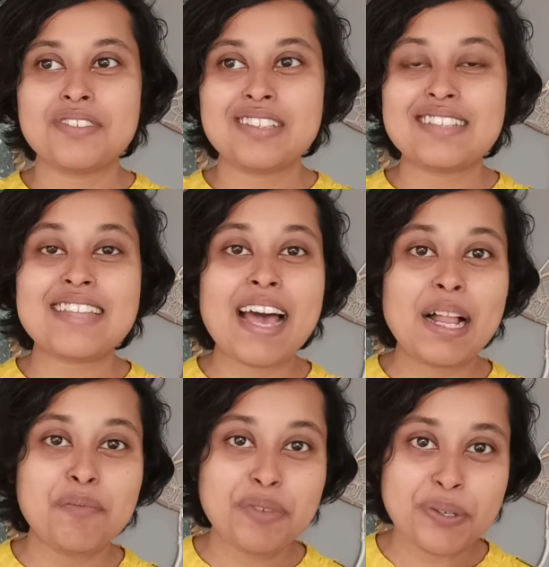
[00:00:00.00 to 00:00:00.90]
this
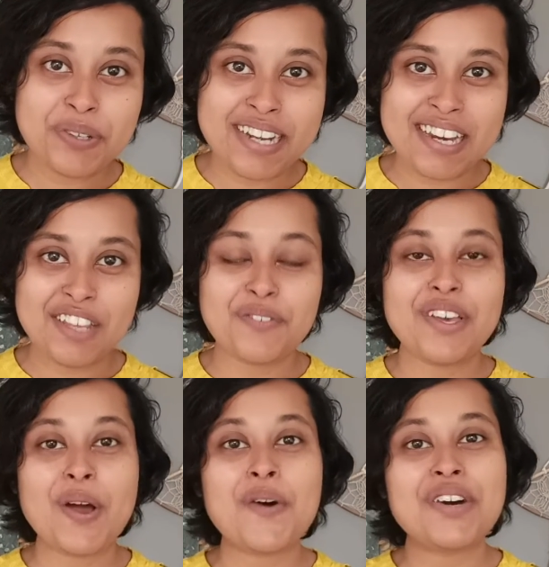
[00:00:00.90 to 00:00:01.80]
helped you in any
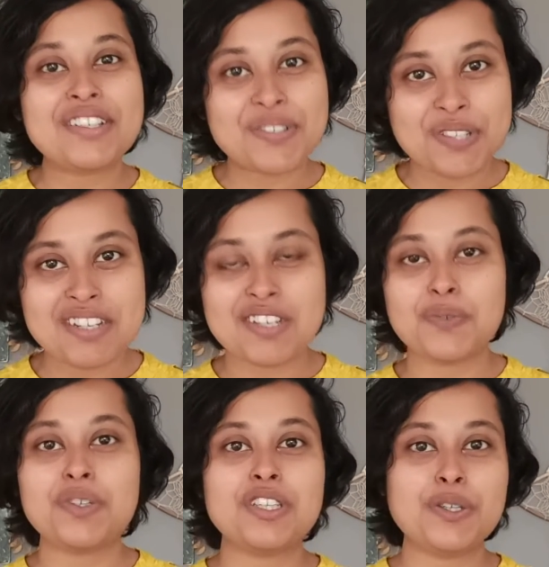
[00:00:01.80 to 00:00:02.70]
way or
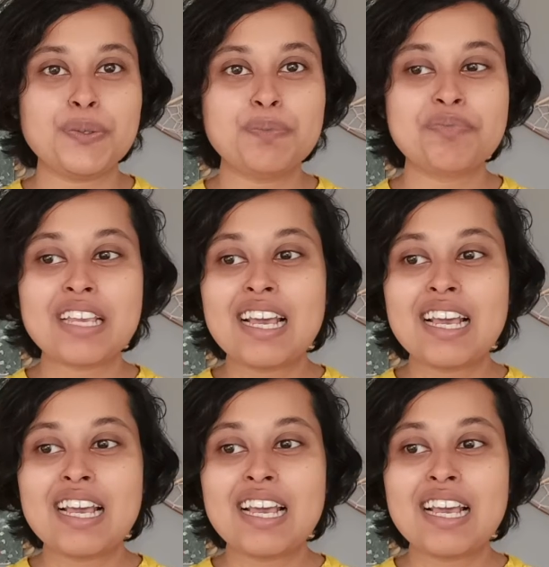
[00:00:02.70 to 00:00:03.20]
resonated with you,